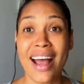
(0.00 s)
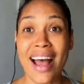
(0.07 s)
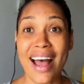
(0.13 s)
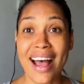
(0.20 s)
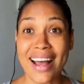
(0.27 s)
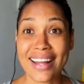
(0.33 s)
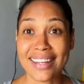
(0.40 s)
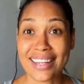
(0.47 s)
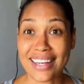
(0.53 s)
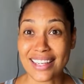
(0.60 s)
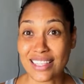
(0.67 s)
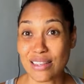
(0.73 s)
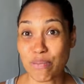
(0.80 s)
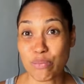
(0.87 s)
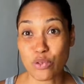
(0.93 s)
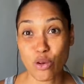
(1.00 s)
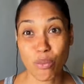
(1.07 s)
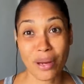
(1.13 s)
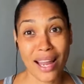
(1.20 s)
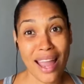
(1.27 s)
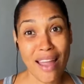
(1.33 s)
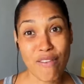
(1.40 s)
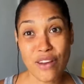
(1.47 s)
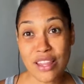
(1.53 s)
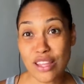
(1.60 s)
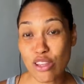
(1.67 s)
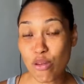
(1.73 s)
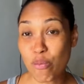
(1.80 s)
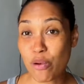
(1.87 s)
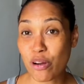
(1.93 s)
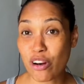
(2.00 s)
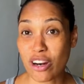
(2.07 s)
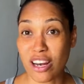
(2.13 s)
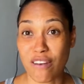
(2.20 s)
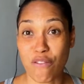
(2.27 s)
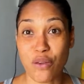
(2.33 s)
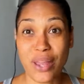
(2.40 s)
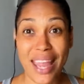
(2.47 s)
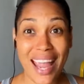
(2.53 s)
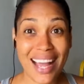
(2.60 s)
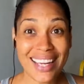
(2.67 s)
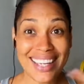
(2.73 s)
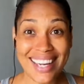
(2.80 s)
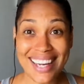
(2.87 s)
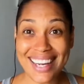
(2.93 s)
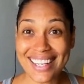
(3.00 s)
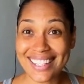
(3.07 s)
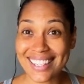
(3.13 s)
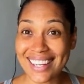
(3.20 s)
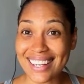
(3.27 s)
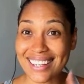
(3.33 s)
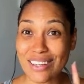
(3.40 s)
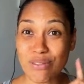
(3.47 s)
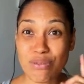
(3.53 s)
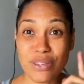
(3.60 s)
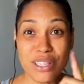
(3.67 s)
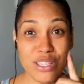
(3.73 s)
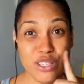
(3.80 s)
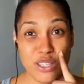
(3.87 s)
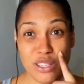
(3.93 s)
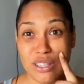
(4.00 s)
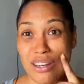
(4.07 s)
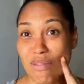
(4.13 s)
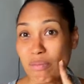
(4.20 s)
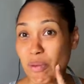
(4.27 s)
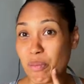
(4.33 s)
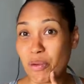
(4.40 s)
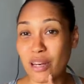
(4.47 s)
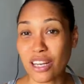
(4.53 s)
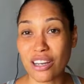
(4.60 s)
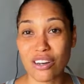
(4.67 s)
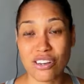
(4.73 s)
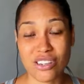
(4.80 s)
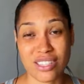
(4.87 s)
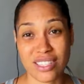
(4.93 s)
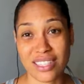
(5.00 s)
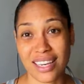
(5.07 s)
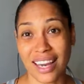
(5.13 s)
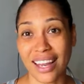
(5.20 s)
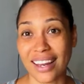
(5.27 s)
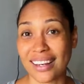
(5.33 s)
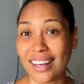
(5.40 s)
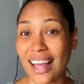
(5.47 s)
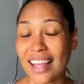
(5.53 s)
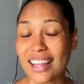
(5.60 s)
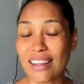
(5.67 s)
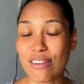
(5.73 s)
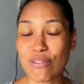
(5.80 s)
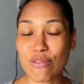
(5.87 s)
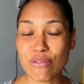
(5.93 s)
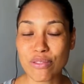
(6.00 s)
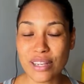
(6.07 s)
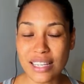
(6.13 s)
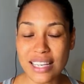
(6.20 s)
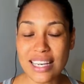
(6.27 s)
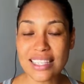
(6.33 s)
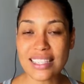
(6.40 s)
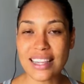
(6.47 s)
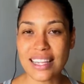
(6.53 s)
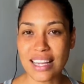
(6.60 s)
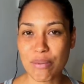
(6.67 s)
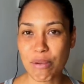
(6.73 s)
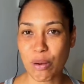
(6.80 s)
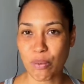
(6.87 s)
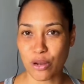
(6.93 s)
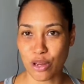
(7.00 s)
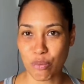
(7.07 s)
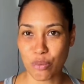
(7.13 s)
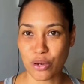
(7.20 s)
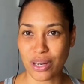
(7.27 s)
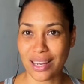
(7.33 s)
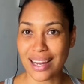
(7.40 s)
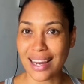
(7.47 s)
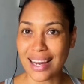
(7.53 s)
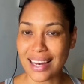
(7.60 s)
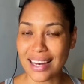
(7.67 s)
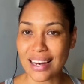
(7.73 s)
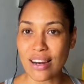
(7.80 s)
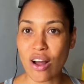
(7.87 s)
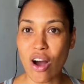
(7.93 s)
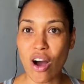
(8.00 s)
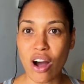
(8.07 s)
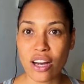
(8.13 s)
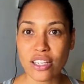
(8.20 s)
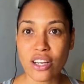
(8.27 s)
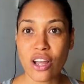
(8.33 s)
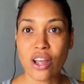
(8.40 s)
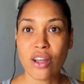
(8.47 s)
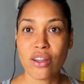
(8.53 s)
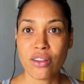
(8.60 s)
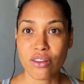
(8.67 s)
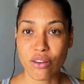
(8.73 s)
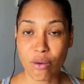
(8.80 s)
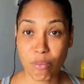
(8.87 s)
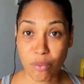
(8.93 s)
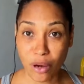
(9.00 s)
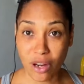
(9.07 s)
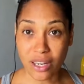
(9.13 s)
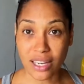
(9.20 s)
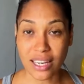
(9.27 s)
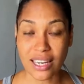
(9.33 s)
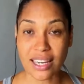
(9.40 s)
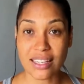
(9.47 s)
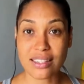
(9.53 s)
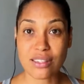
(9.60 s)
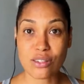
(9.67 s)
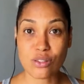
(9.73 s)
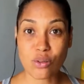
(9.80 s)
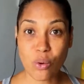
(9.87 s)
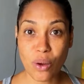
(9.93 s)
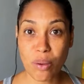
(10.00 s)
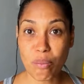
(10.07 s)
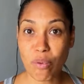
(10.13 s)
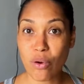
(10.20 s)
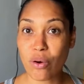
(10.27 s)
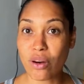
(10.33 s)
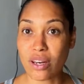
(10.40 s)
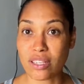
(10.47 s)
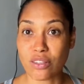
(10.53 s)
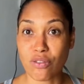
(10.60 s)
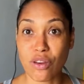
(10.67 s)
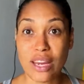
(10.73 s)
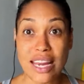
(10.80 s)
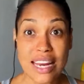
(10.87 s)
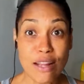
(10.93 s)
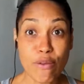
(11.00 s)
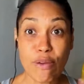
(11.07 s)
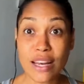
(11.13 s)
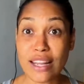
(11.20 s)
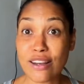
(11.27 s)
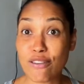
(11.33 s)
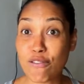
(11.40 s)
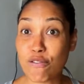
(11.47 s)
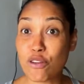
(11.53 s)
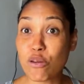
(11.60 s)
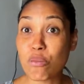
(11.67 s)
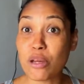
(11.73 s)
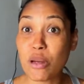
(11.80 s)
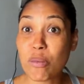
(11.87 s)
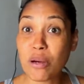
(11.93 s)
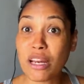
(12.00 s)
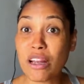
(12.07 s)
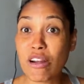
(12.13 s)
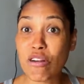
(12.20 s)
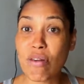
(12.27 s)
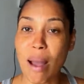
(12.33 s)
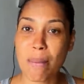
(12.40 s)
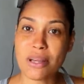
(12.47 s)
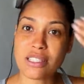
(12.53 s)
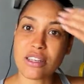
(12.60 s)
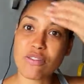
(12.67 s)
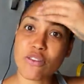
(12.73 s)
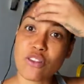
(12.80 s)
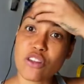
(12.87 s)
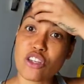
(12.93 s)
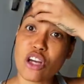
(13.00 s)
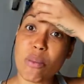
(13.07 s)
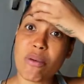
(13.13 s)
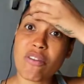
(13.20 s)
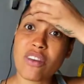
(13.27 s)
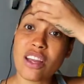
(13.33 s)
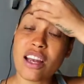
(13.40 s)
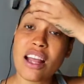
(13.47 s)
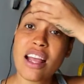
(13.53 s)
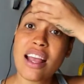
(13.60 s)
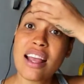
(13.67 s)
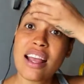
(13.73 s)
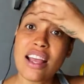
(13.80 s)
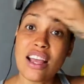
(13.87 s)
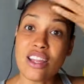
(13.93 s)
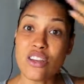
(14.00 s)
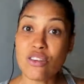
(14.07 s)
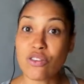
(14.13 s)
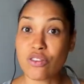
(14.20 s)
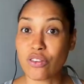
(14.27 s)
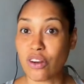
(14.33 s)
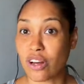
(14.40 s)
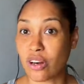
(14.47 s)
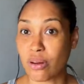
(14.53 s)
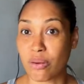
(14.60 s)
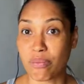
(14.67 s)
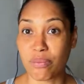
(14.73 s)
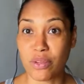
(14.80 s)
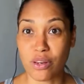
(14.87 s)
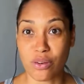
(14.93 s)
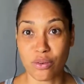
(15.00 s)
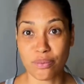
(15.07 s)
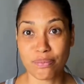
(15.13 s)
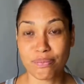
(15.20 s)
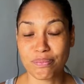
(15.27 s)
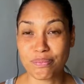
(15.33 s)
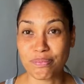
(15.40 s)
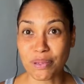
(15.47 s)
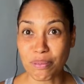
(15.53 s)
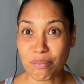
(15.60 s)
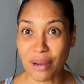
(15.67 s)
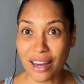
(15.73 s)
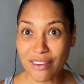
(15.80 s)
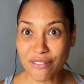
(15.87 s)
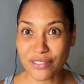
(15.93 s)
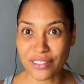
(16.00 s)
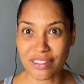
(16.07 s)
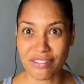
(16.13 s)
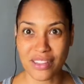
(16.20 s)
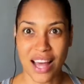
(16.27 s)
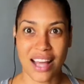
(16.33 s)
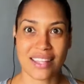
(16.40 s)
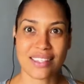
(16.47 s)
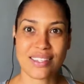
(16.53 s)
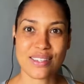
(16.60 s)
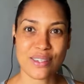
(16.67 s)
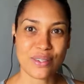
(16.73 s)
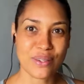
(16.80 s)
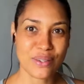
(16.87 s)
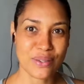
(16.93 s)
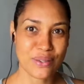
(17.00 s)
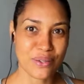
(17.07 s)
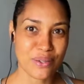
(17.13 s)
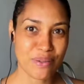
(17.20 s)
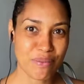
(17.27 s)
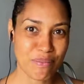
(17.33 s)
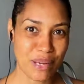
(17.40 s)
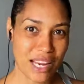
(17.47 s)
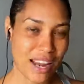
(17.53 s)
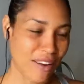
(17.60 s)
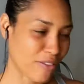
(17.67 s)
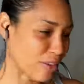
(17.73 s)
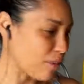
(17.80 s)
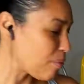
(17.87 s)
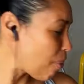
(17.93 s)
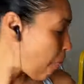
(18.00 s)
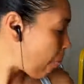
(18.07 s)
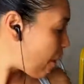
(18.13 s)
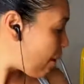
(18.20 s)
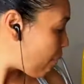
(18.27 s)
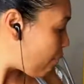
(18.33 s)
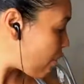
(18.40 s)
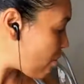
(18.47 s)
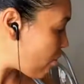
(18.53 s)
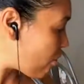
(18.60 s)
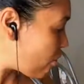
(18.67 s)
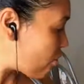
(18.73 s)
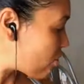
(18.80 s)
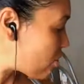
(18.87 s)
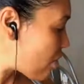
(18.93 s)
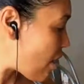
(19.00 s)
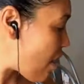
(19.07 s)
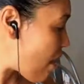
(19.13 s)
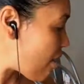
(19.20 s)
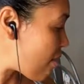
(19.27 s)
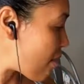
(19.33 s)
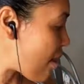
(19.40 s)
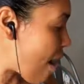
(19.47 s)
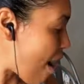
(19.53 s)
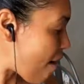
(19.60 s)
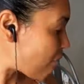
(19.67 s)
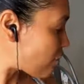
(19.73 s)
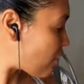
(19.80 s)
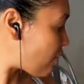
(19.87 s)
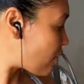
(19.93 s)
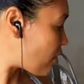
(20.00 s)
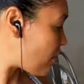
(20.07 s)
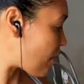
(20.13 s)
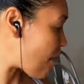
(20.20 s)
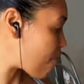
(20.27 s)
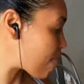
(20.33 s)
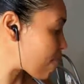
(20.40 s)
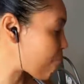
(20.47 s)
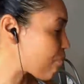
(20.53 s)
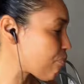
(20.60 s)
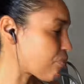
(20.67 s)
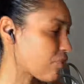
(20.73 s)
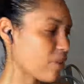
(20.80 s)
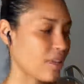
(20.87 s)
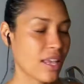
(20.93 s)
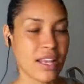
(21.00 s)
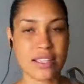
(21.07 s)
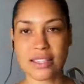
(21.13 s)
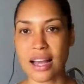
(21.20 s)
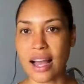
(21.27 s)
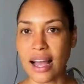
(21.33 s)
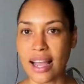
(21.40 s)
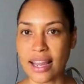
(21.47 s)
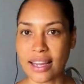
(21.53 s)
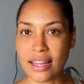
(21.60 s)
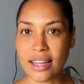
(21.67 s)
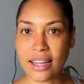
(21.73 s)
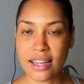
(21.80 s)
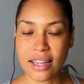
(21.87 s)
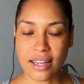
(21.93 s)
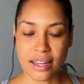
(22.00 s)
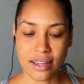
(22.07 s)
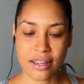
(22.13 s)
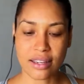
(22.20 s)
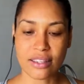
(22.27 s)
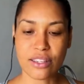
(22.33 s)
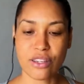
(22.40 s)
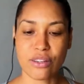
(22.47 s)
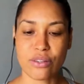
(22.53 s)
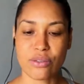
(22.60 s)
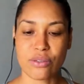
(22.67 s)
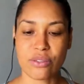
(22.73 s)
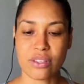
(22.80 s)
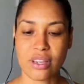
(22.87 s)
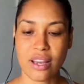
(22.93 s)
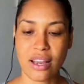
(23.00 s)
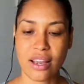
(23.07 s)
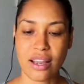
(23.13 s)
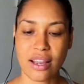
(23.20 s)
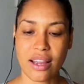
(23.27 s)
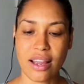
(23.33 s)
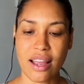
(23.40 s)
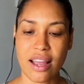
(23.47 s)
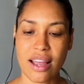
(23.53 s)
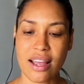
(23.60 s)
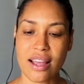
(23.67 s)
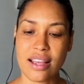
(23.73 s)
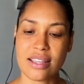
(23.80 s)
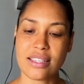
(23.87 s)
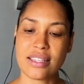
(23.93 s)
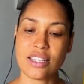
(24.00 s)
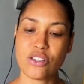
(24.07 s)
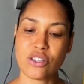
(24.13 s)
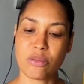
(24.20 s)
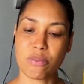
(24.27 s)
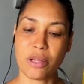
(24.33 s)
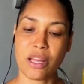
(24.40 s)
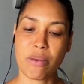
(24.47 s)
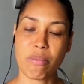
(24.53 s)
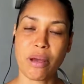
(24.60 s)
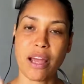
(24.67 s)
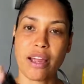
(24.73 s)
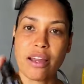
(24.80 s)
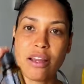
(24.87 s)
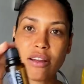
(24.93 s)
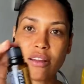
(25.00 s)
and it's absorbing everything you put on it. If you can't eat it, you really shouldn't be putting it on your skin. Like, you really need to think about what you're putting in and on your body. It's so important. If you're eating really good food but you're putting crappy stuff on the top of it, you've got to, be mindful of that. So be careful what you use. And then after I've done that is I use a citrus blend by